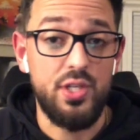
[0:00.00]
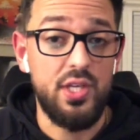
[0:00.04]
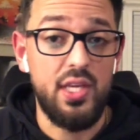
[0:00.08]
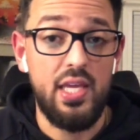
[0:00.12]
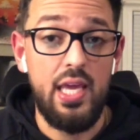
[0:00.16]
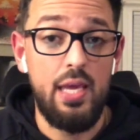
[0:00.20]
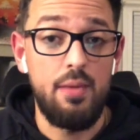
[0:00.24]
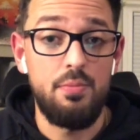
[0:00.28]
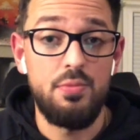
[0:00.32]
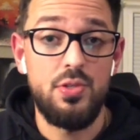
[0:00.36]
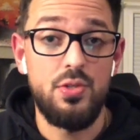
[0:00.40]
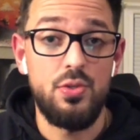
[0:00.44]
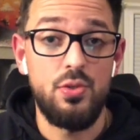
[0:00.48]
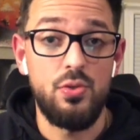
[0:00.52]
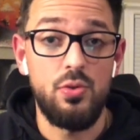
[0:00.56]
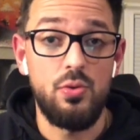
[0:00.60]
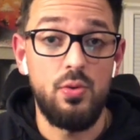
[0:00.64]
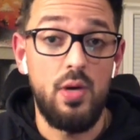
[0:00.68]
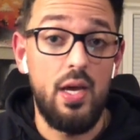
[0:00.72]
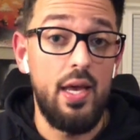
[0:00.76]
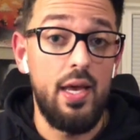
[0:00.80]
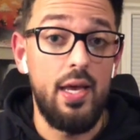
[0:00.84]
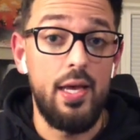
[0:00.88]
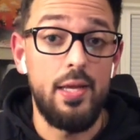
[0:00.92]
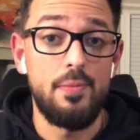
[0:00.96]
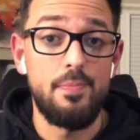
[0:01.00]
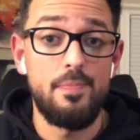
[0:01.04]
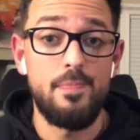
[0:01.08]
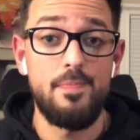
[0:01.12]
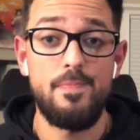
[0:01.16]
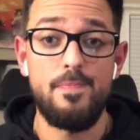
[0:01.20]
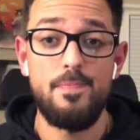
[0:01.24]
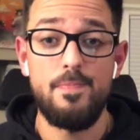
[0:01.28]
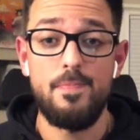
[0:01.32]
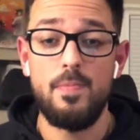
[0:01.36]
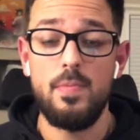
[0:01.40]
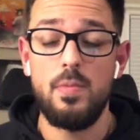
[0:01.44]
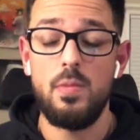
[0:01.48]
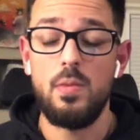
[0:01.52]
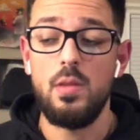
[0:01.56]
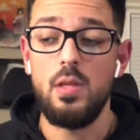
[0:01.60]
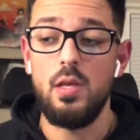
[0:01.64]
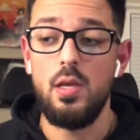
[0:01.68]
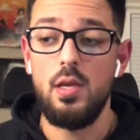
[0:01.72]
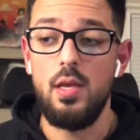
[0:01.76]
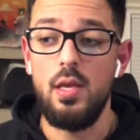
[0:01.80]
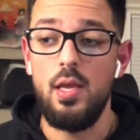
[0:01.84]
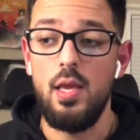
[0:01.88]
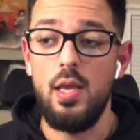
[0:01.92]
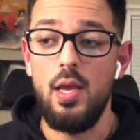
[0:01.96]
came to a head,
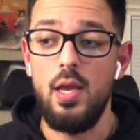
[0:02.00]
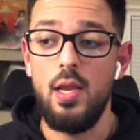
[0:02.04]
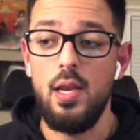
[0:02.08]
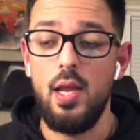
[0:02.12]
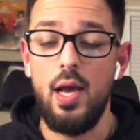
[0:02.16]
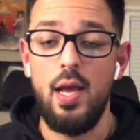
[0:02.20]
and